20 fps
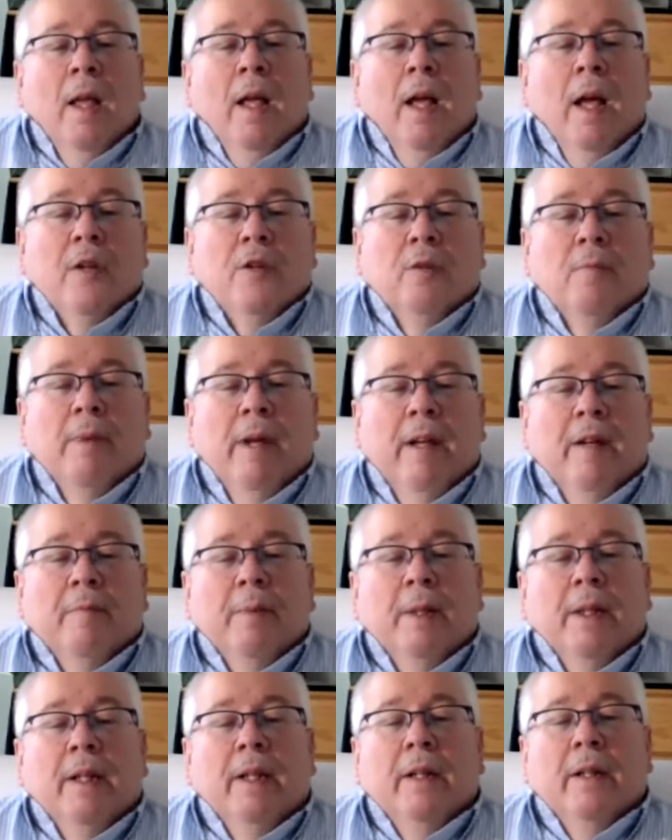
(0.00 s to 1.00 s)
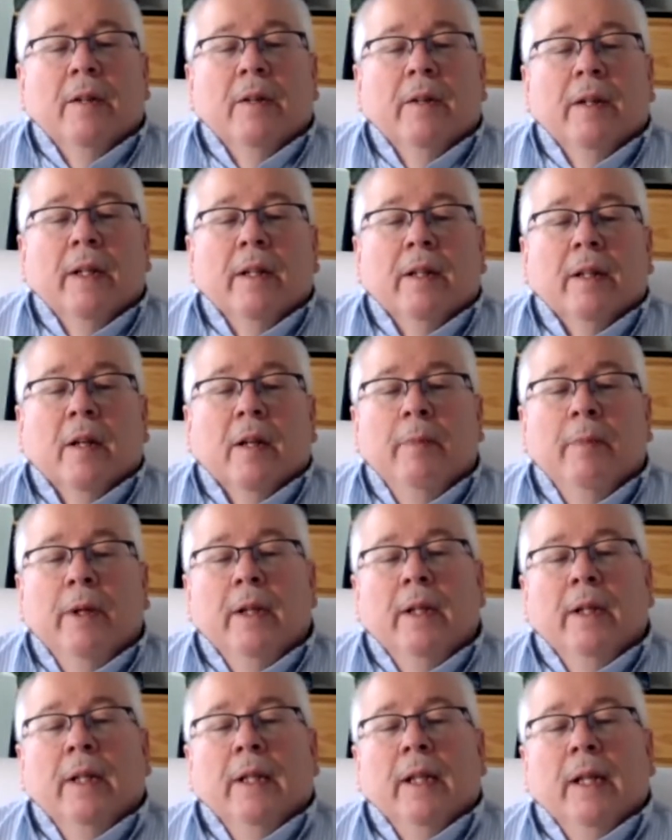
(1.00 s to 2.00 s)
As you may have been hearing, the
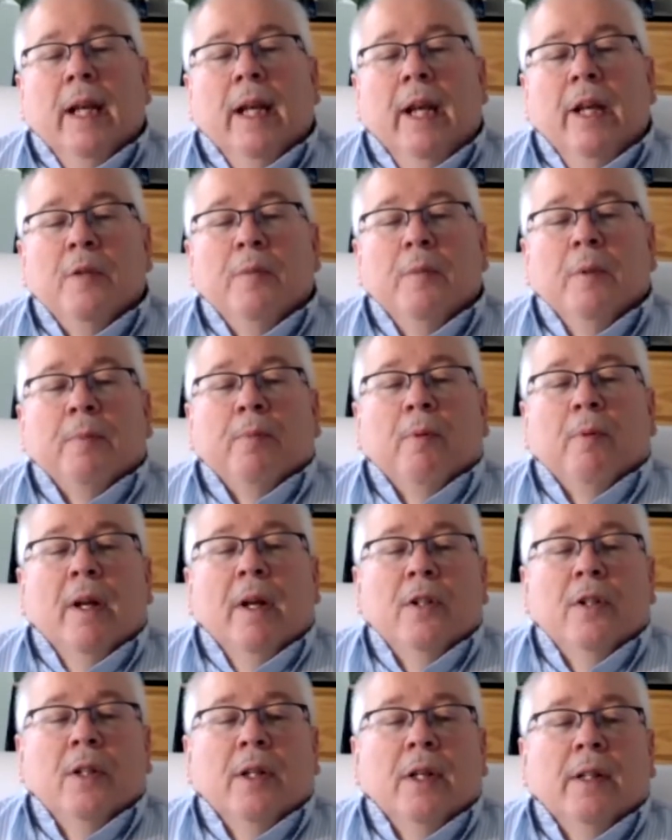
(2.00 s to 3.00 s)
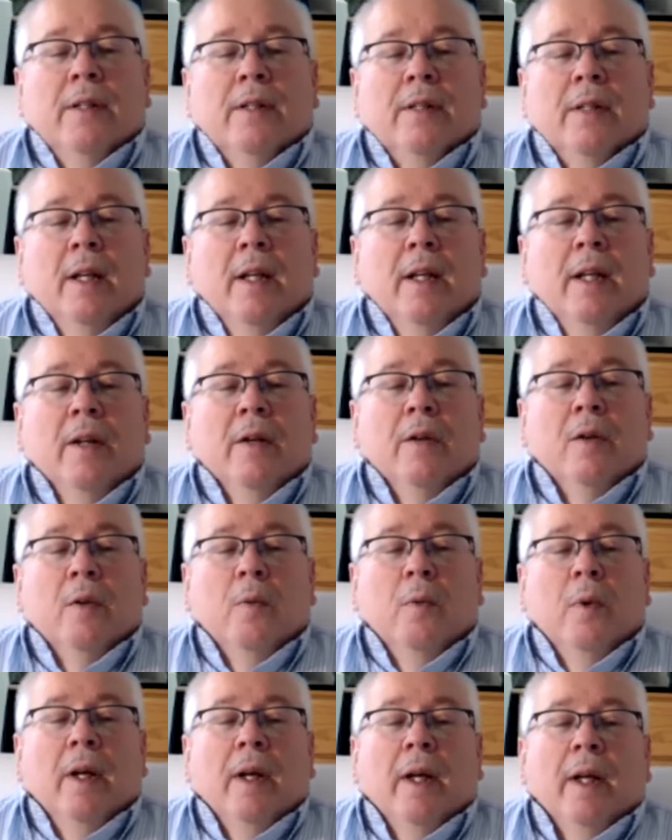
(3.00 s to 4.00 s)
community engagement project is getting
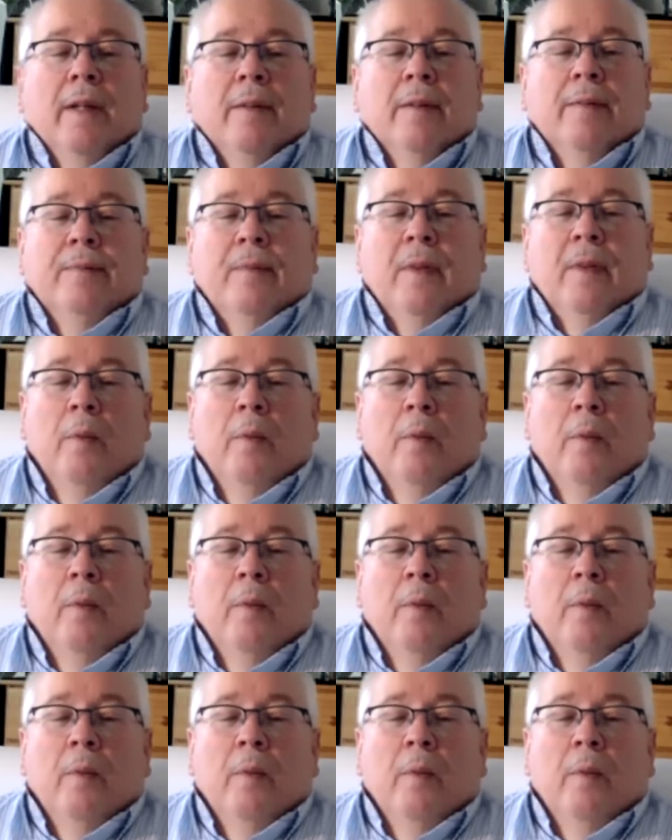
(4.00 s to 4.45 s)
underway,